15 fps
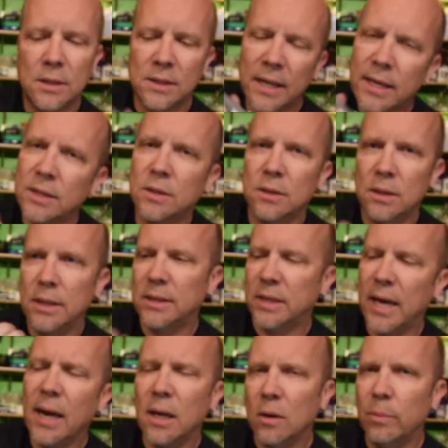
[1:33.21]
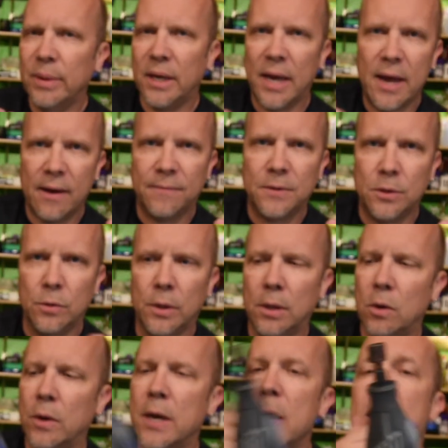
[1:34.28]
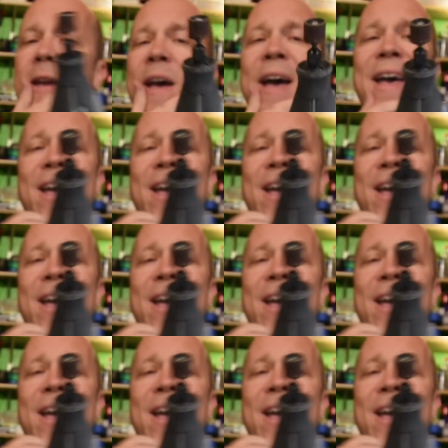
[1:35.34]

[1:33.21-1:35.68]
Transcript: This thing it's got a little bit of heft to it, okay?